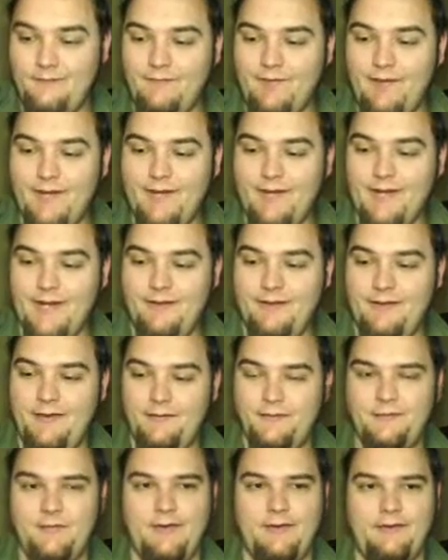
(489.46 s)
Where,
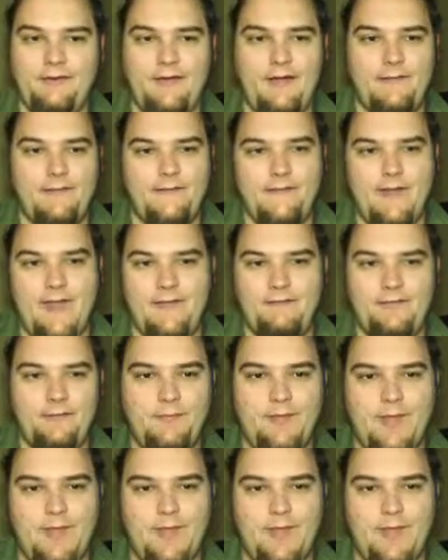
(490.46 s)
he's running around saving